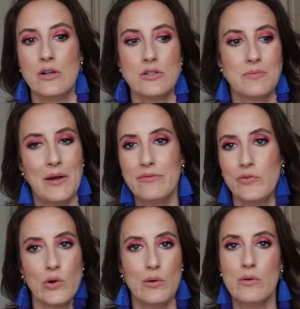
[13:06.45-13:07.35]
There's about
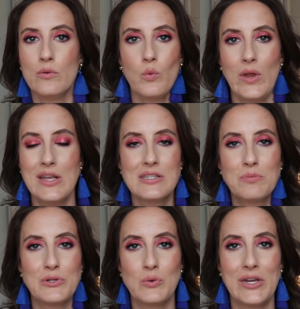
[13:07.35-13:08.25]
four weeks
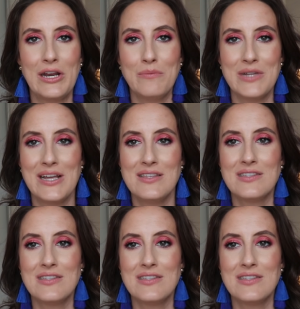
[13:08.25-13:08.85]
between updates,